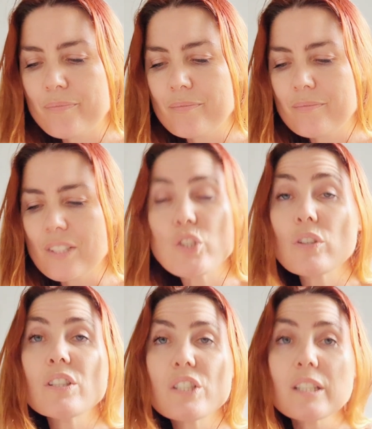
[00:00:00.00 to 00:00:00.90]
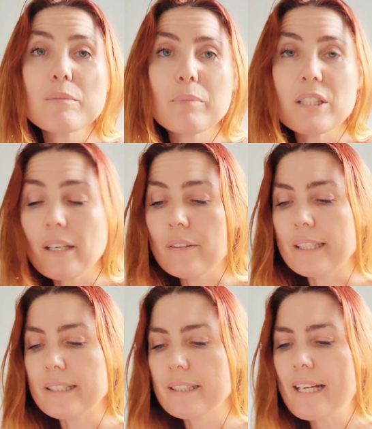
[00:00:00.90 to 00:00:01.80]
It shouldn't just be
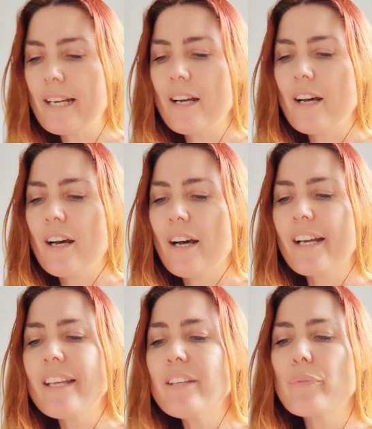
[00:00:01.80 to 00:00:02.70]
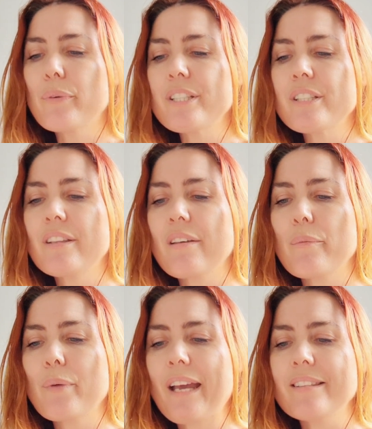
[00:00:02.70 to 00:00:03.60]
cherries. I kind of wish that we
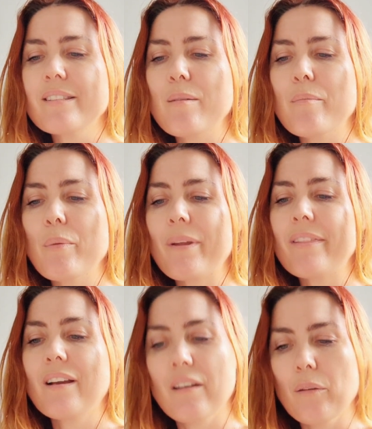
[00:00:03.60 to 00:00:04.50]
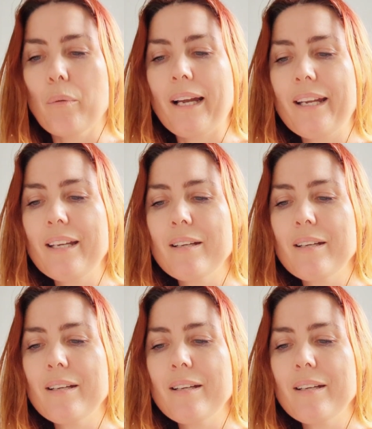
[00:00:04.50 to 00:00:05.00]
had some that went the other way,